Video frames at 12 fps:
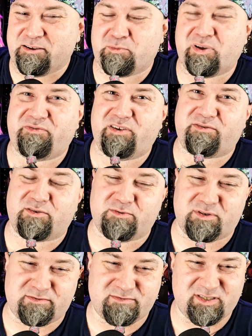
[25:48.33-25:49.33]
my favorite
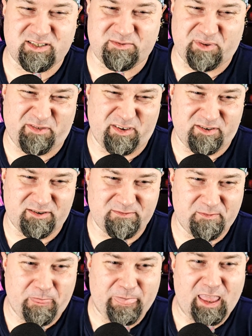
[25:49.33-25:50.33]
one. This is my favorite.
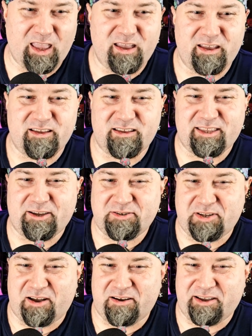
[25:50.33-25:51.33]
Your
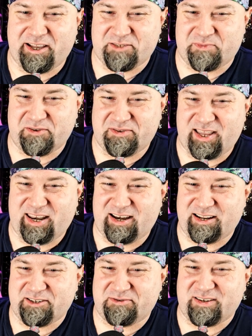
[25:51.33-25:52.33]
tongue has mutated
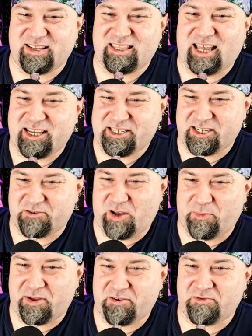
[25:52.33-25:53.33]
into a lashing
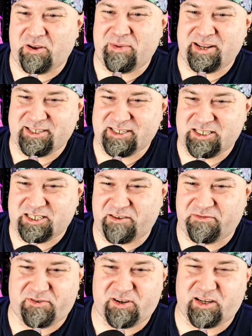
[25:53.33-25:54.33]
weapon reminiscent
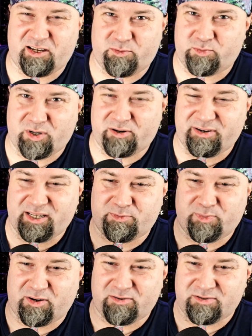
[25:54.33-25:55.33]
of Kabriri's
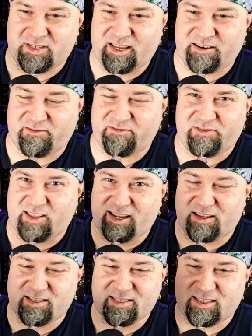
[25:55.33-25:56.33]
bone-laden
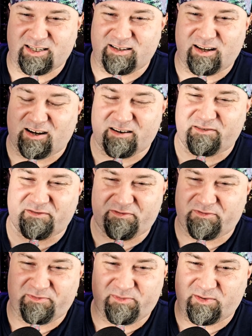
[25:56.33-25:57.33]
flail. It's the god
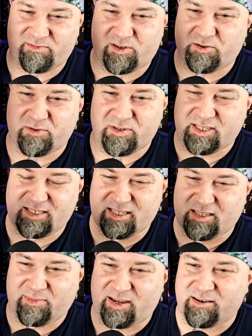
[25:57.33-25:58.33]
of ghouls. It
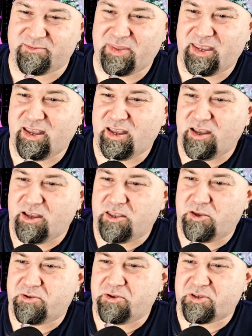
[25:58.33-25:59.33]
doesn't matter.
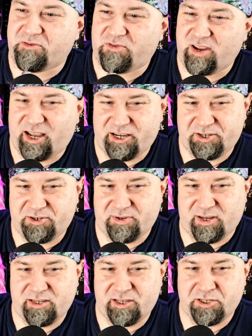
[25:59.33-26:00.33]
You can use a free action
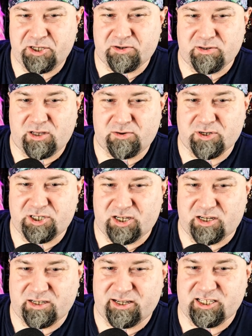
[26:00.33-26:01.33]
to unhinge your lower
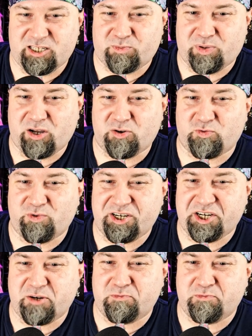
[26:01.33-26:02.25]
jaw and sprout rigid